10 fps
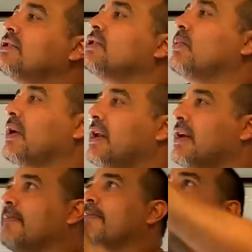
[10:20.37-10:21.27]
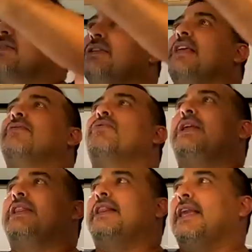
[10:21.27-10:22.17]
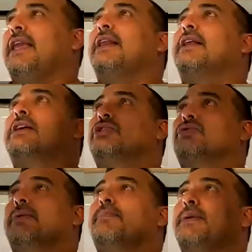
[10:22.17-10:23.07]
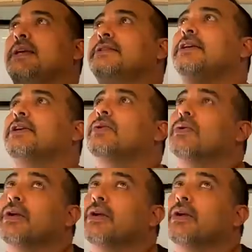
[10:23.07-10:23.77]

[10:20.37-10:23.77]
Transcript: So we're gonna see if we need a trim piece here or